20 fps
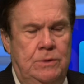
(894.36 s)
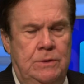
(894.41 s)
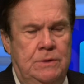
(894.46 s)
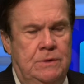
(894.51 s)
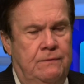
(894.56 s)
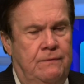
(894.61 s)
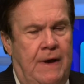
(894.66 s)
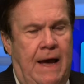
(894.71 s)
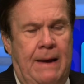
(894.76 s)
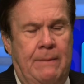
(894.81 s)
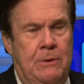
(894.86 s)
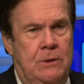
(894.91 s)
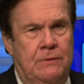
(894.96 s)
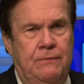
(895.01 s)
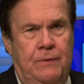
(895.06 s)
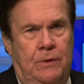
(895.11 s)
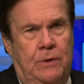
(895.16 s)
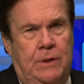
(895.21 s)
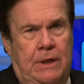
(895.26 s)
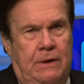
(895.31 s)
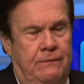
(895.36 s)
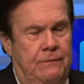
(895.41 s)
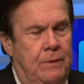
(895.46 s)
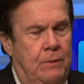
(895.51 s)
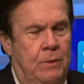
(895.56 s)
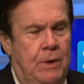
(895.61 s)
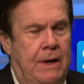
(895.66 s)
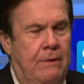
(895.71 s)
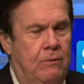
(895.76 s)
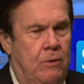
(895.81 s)
which is fabulous, Philadelphia,
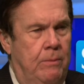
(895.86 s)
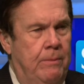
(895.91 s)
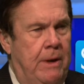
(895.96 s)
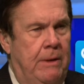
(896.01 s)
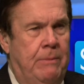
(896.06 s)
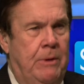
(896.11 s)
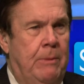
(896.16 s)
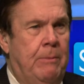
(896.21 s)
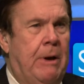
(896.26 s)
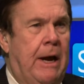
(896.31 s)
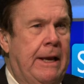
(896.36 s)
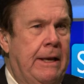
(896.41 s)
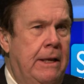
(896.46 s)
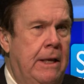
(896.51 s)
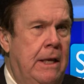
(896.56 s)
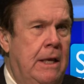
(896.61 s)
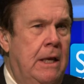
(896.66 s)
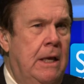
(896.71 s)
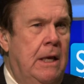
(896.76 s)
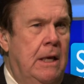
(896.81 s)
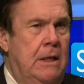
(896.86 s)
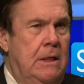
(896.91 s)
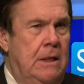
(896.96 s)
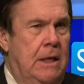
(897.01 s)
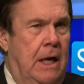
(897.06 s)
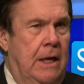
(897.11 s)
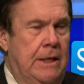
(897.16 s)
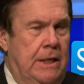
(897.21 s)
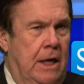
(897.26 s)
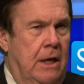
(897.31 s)
whatever it may be. My
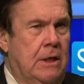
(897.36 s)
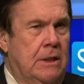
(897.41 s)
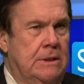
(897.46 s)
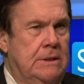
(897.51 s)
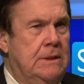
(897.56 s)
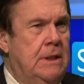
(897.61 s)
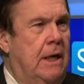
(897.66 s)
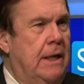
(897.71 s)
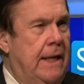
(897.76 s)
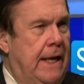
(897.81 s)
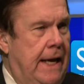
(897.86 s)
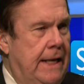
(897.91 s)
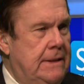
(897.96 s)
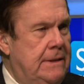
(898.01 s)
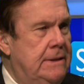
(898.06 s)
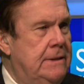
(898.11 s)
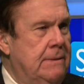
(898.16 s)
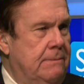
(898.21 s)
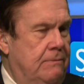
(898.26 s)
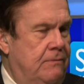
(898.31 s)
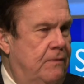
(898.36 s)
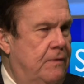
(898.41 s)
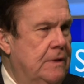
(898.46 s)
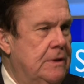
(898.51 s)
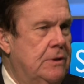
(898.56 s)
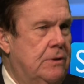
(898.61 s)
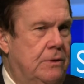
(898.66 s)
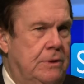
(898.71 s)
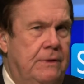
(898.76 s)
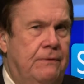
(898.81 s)
youngest son had some
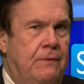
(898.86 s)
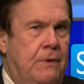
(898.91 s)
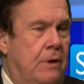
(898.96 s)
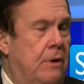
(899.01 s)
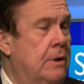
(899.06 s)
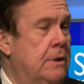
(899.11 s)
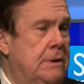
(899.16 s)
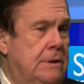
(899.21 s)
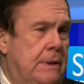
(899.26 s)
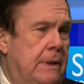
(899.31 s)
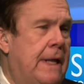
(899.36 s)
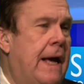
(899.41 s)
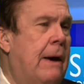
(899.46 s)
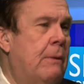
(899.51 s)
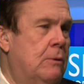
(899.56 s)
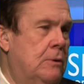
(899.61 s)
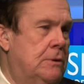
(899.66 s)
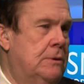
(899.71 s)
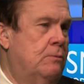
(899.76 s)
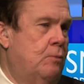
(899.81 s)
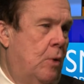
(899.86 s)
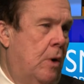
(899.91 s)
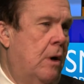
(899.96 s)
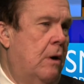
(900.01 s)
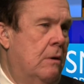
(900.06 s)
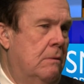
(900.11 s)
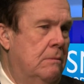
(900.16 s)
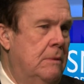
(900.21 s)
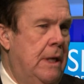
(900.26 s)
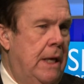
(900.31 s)
physical difficulties, and that was
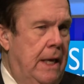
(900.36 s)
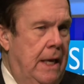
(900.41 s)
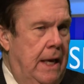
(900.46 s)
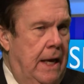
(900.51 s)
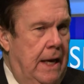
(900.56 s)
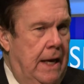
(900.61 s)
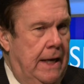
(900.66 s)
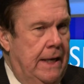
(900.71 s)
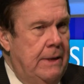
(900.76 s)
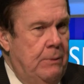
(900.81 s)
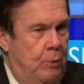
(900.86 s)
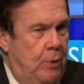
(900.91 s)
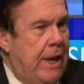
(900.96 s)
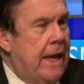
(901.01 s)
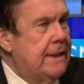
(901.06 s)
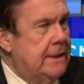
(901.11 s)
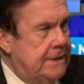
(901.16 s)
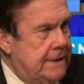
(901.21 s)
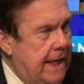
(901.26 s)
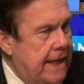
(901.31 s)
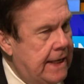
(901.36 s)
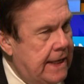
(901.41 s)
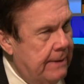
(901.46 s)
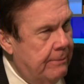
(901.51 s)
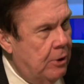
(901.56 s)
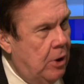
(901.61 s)
where we had to take him